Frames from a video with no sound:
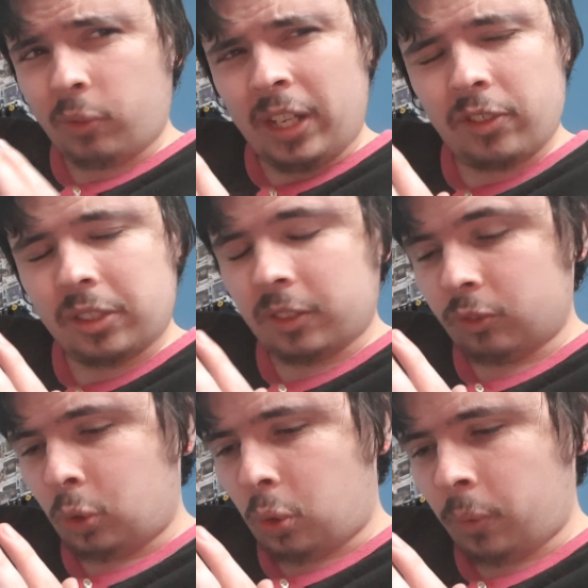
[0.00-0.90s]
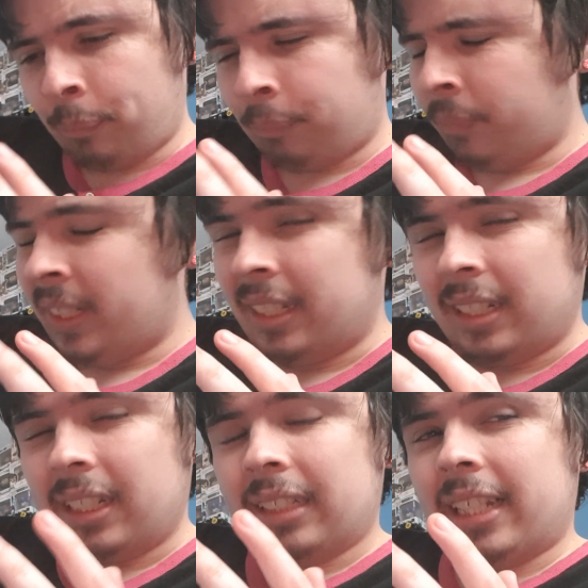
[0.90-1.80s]
interesting role,
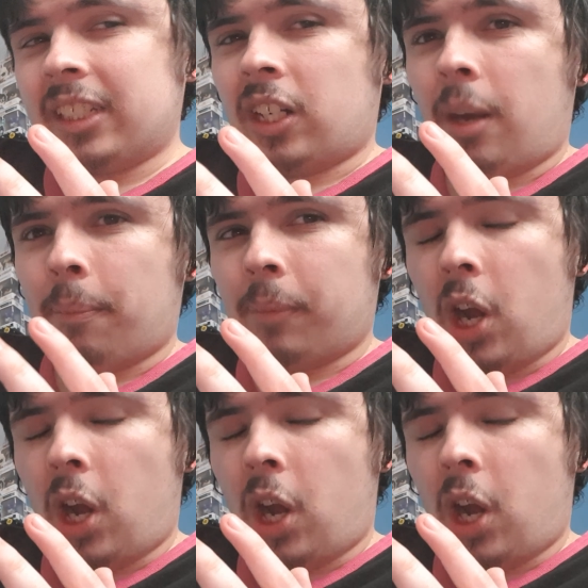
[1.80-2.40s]
takes on